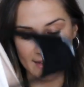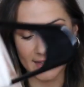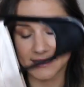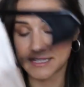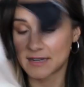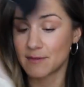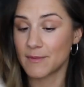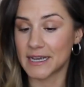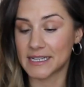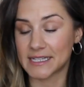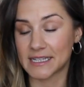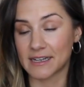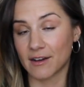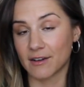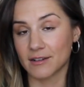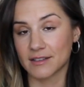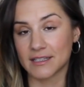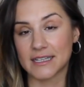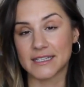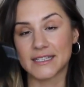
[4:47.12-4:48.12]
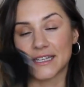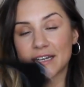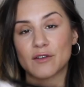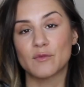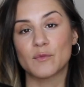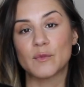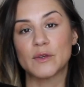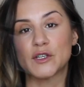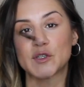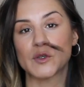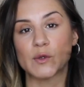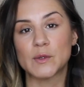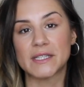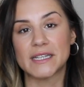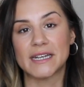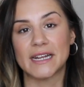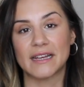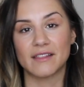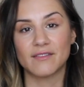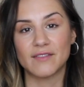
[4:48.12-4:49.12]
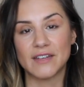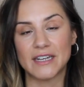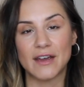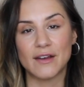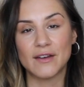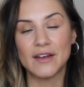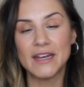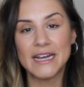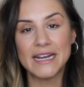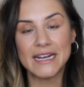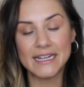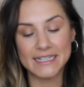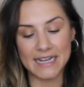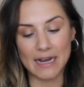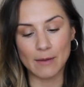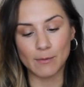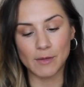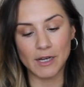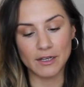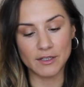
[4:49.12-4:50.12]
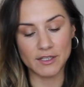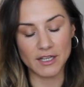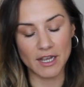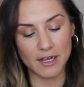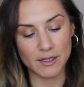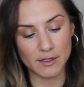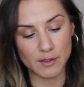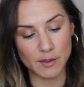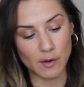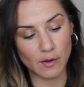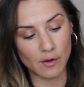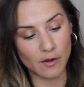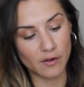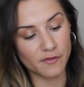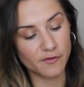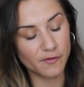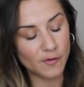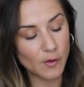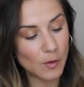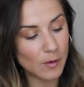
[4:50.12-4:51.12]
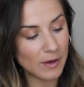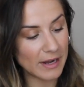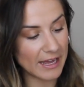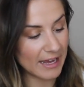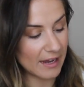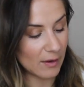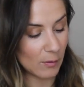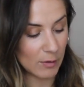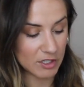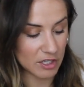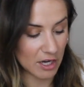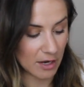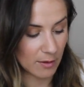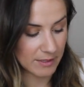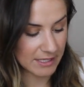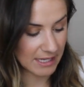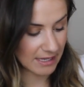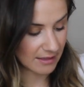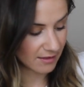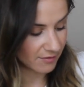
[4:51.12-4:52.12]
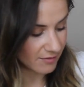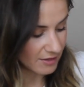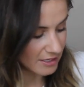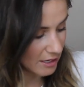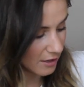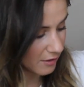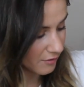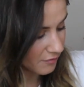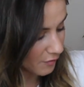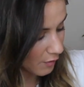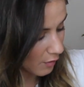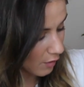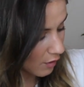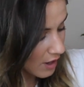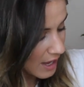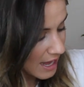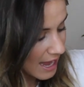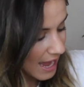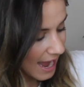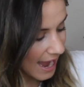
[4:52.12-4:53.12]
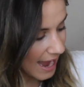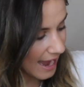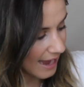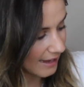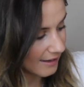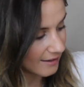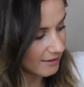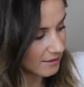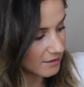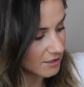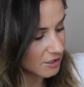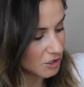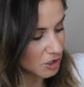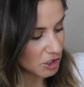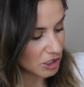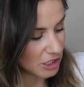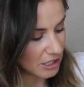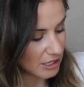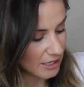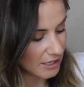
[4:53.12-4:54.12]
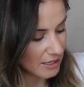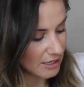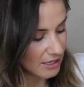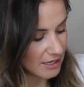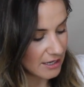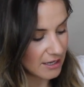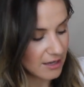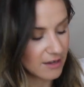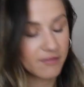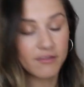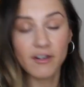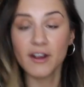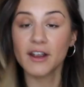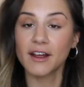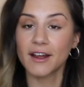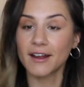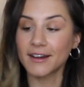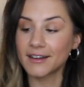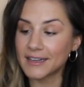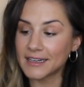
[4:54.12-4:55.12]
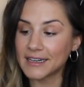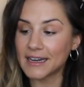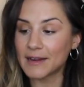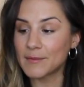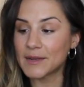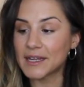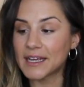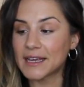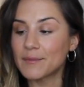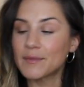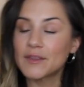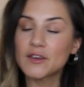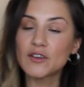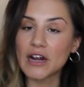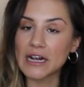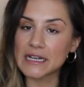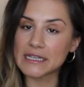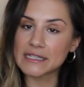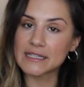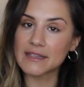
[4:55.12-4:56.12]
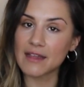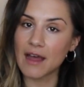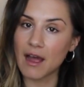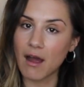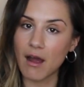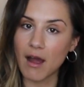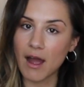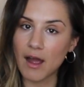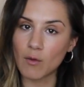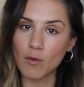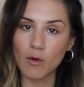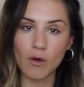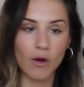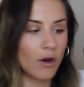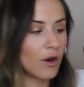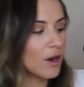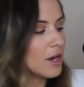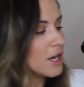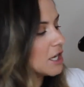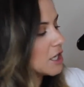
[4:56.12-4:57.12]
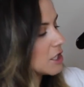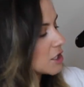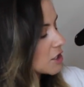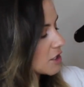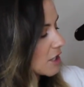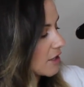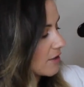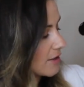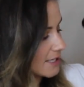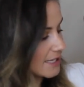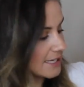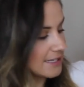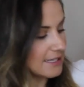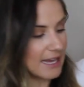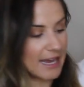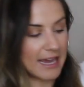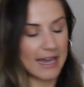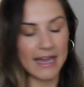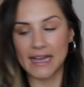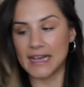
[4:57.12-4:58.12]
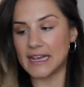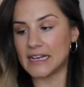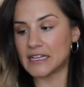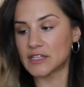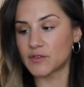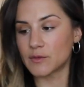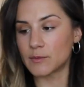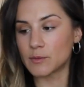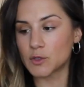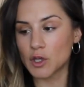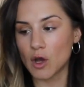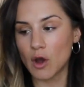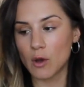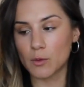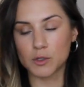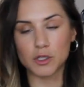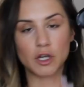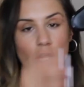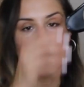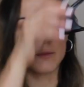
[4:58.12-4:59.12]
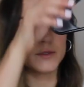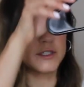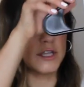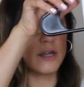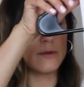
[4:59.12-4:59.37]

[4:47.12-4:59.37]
is an amazing artist, and I'll be sure to link the video down below to her song Falling, which I was in the video for, and she very kindly let me keep the dress that I wore. So this is it. It's from Topshop.